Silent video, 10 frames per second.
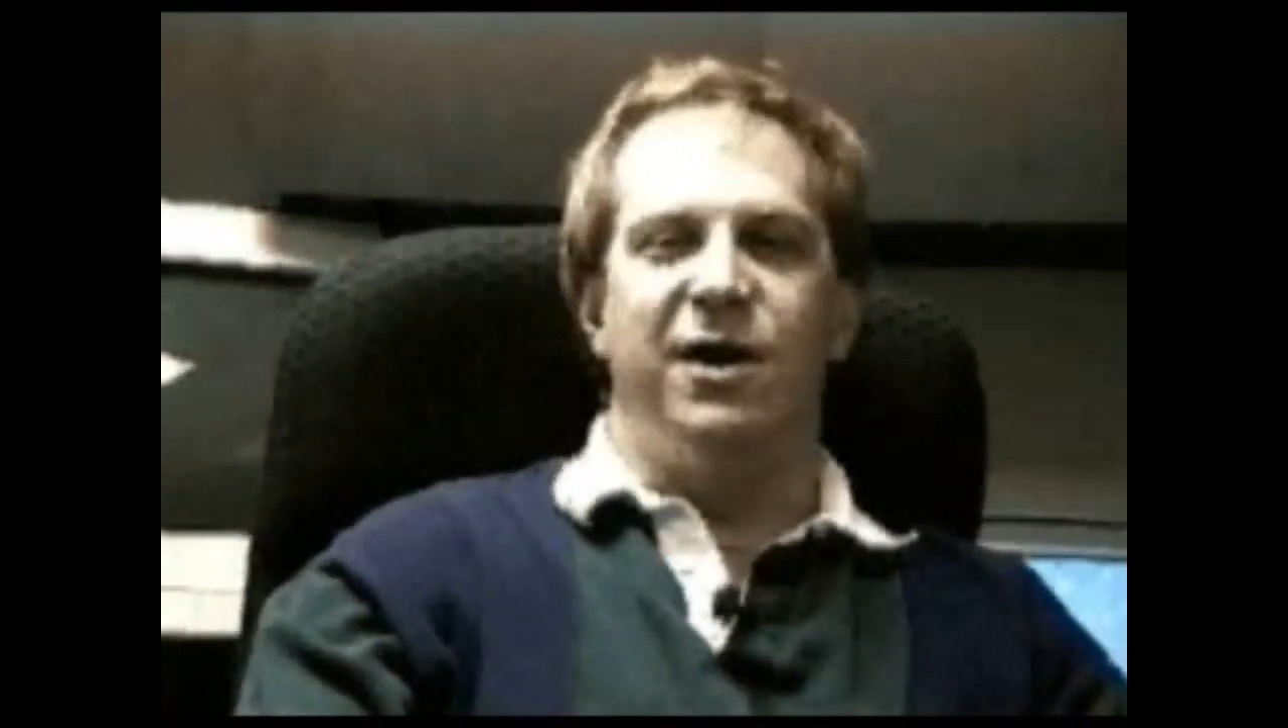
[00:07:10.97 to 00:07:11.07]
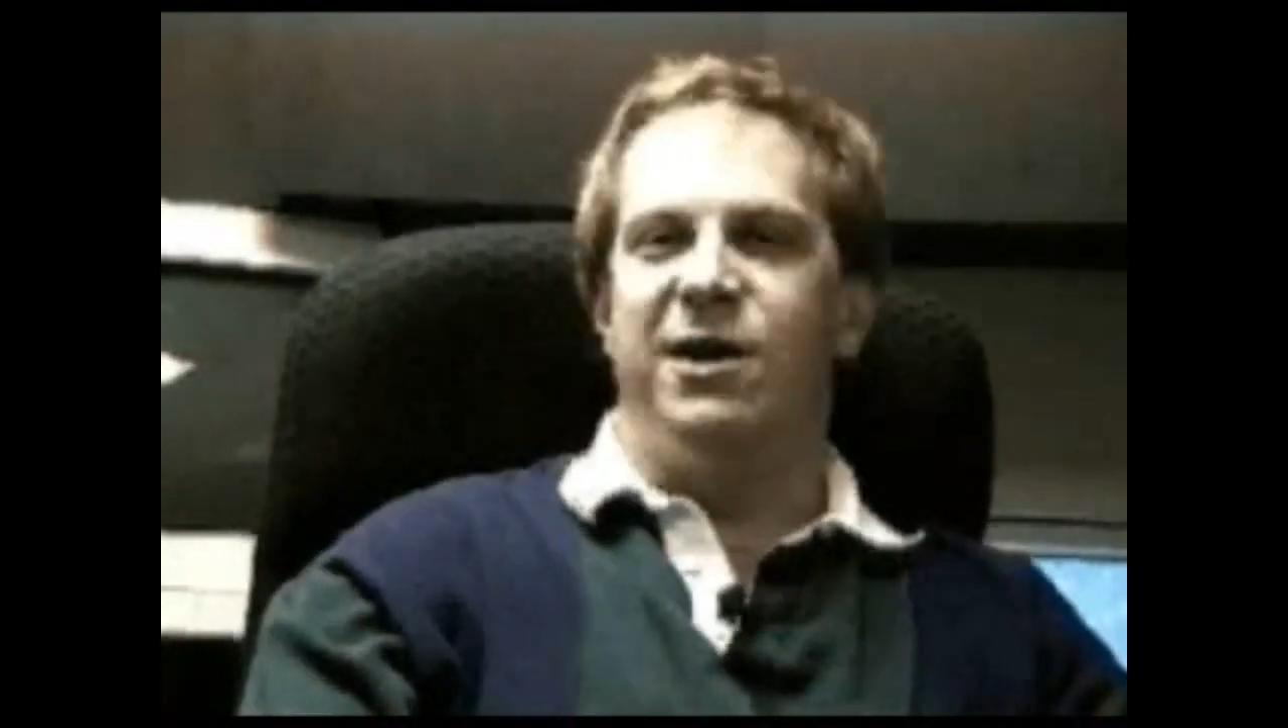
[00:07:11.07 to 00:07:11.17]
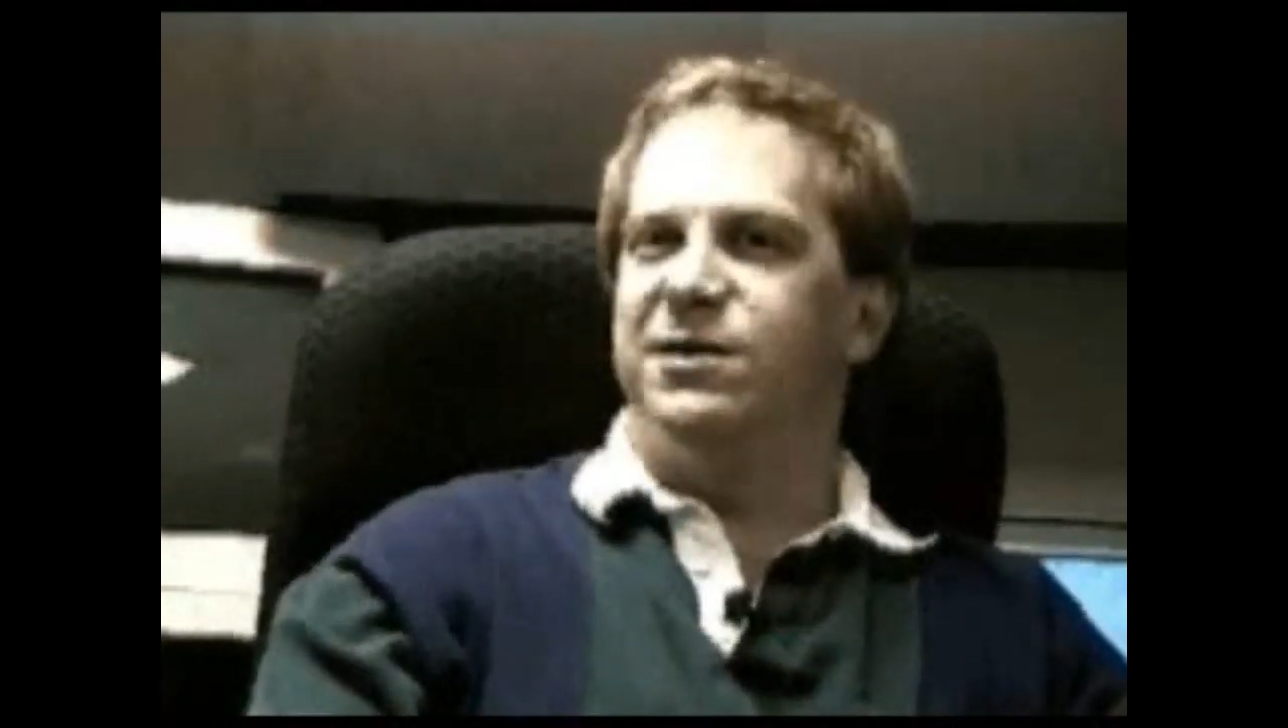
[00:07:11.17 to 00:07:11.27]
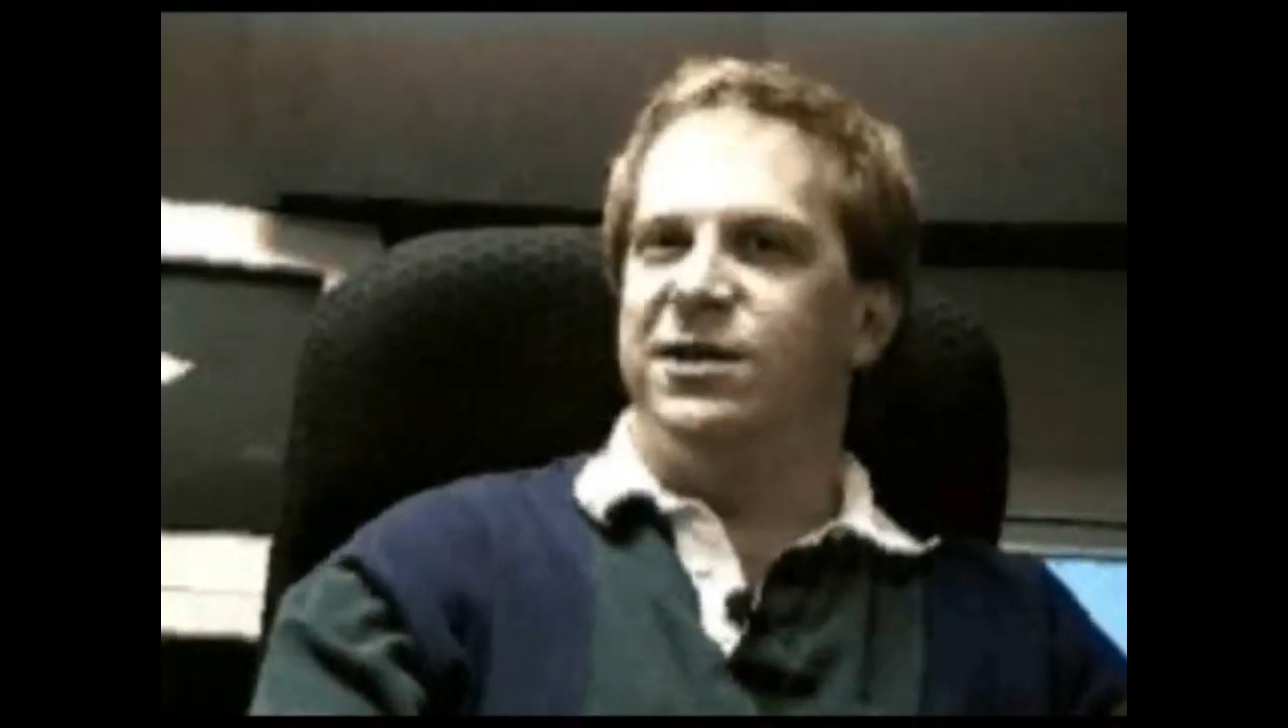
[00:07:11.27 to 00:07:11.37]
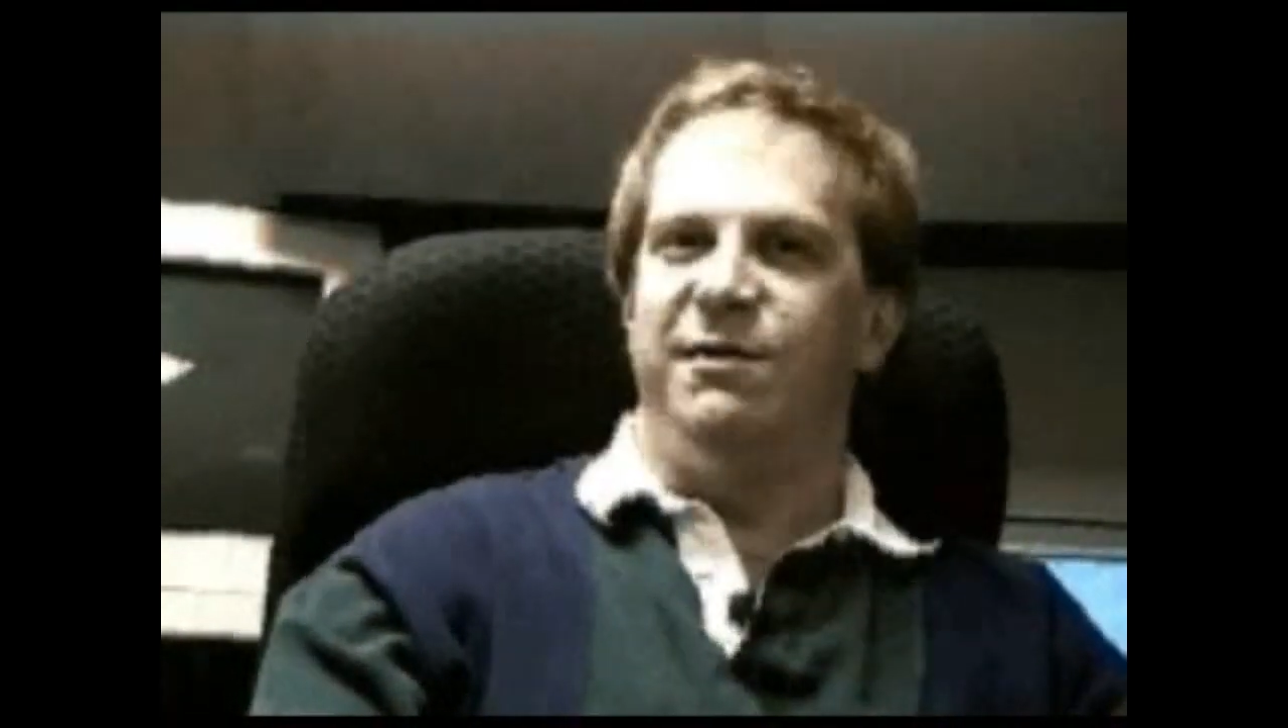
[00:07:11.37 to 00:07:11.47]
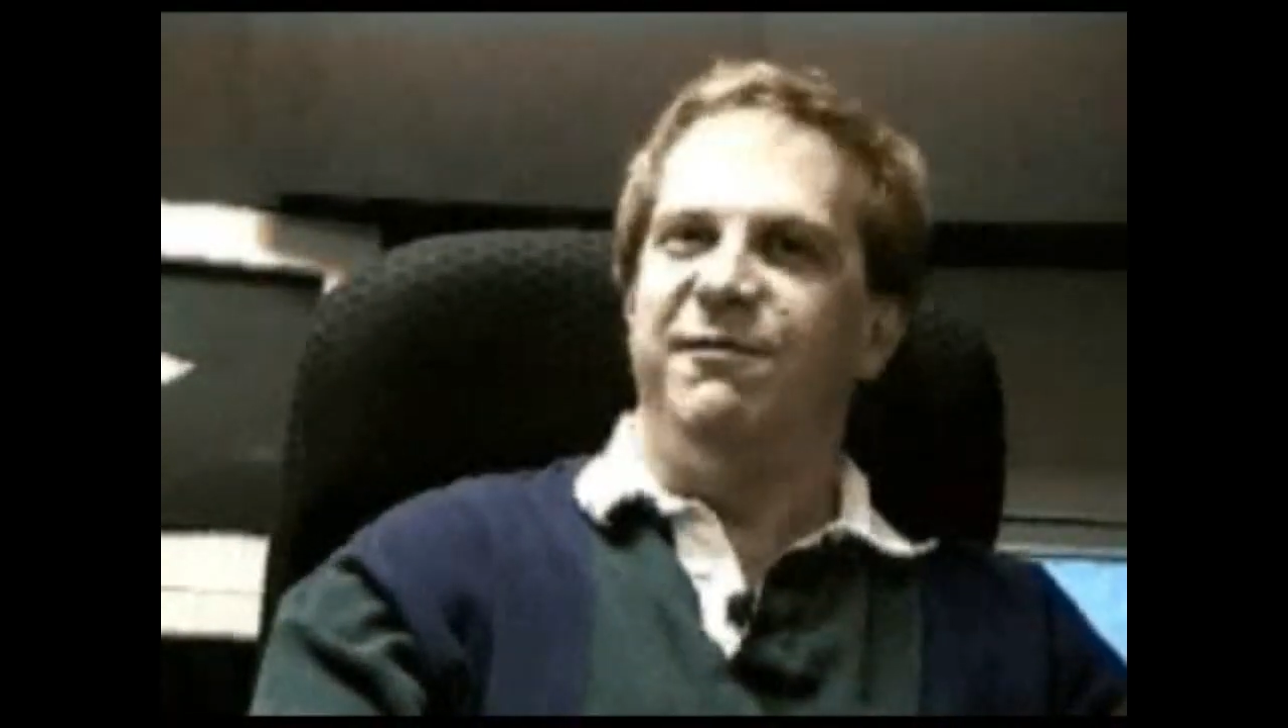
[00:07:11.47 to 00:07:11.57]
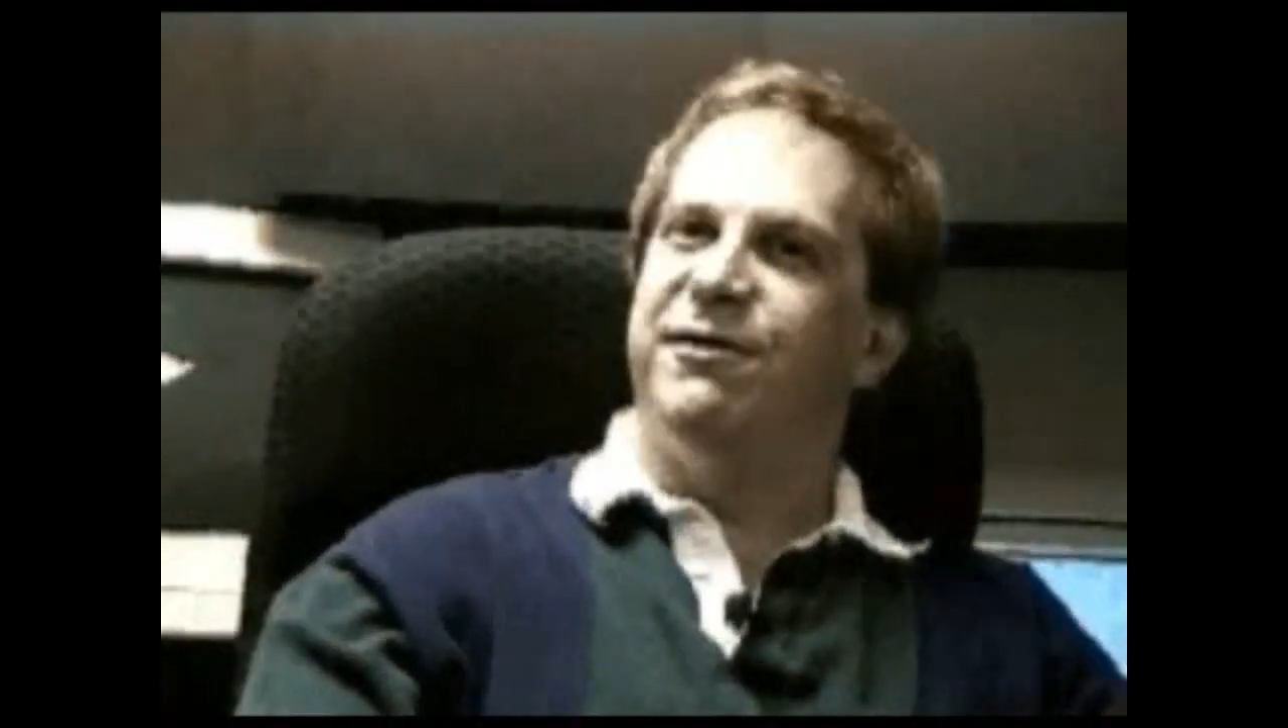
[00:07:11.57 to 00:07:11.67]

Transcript: arts come